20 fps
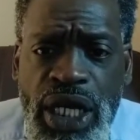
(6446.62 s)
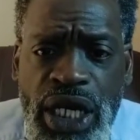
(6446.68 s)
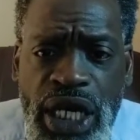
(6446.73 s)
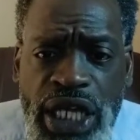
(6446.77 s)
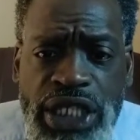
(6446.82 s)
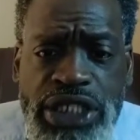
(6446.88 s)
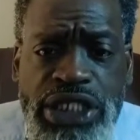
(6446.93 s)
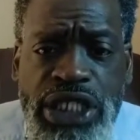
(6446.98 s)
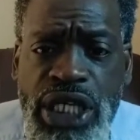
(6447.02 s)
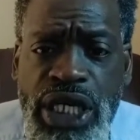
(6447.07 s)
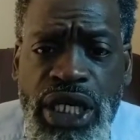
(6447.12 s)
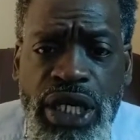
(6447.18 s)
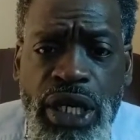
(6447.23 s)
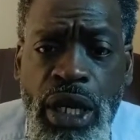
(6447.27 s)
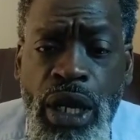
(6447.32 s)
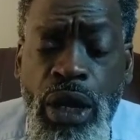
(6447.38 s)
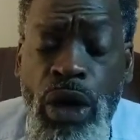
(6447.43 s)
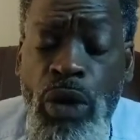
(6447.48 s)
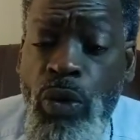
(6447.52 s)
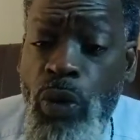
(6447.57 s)
Listen.
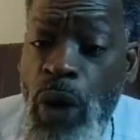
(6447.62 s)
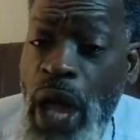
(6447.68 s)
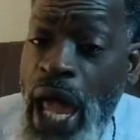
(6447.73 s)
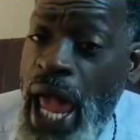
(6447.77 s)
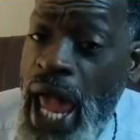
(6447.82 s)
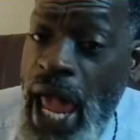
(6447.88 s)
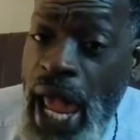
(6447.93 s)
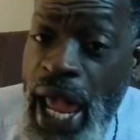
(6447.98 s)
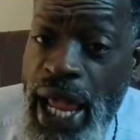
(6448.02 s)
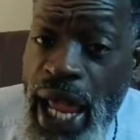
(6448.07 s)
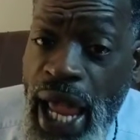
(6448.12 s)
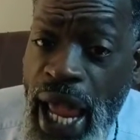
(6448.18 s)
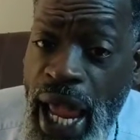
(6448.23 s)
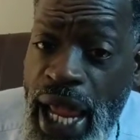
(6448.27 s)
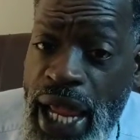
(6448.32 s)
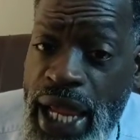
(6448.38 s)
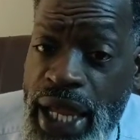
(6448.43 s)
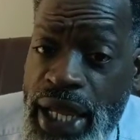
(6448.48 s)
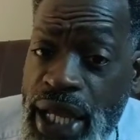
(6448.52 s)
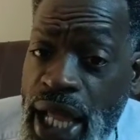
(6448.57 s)
Well,
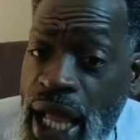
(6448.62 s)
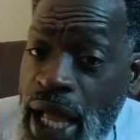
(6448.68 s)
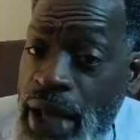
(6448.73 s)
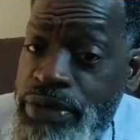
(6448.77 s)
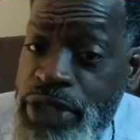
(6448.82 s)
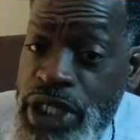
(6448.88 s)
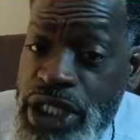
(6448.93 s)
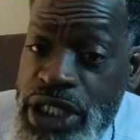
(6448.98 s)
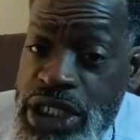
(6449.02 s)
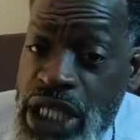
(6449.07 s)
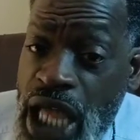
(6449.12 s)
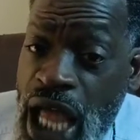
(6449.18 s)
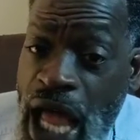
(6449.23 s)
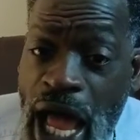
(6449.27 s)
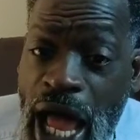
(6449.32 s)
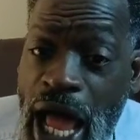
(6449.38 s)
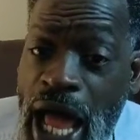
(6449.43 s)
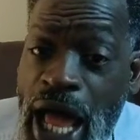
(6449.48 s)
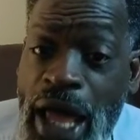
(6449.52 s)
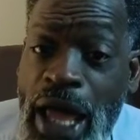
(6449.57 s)
hey, I'm just, we
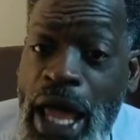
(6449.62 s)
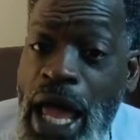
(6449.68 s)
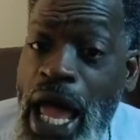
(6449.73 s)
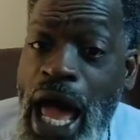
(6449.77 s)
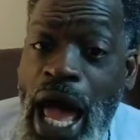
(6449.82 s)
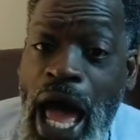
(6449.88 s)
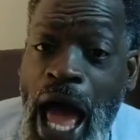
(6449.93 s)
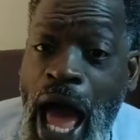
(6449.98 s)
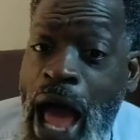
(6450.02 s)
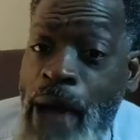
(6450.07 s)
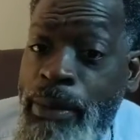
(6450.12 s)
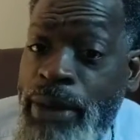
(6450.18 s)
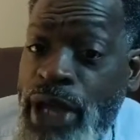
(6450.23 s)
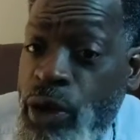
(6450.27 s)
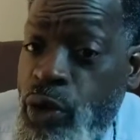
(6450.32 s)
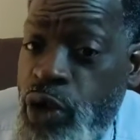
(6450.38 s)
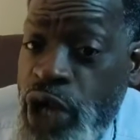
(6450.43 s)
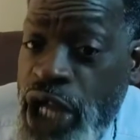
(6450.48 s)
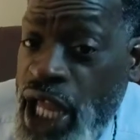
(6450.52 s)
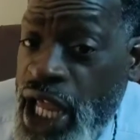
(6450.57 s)

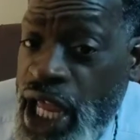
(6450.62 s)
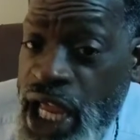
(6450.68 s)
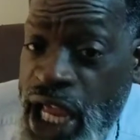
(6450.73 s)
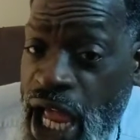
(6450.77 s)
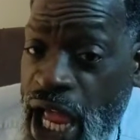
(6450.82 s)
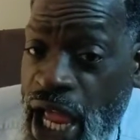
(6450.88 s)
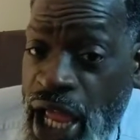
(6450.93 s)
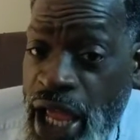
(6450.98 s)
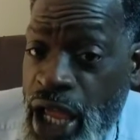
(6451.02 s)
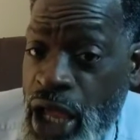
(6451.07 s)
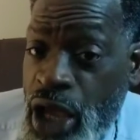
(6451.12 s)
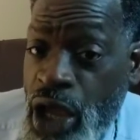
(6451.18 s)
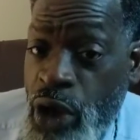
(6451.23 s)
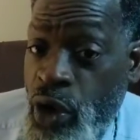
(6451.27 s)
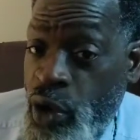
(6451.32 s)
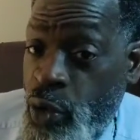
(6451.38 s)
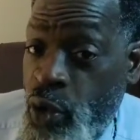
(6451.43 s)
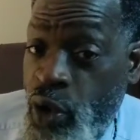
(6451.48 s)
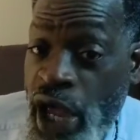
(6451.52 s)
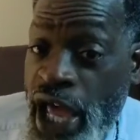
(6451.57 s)
ain't got,
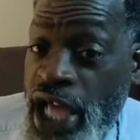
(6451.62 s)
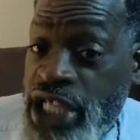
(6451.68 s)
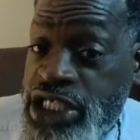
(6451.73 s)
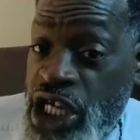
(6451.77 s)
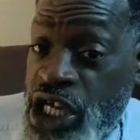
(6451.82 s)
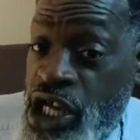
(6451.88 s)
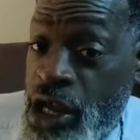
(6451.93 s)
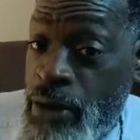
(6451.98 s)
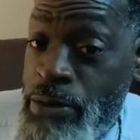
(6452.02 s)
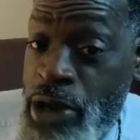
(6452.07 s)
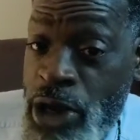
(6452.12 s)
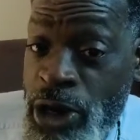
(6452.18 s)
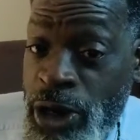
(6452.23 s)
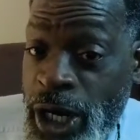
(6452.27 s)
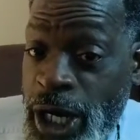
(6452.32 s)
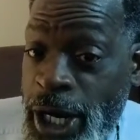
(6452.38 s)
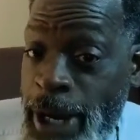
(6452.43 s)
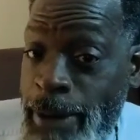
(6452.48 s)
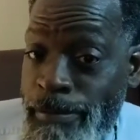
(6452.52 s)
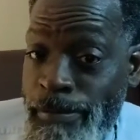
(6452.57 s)
as a
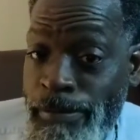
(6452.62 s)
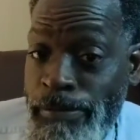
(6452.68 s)
community,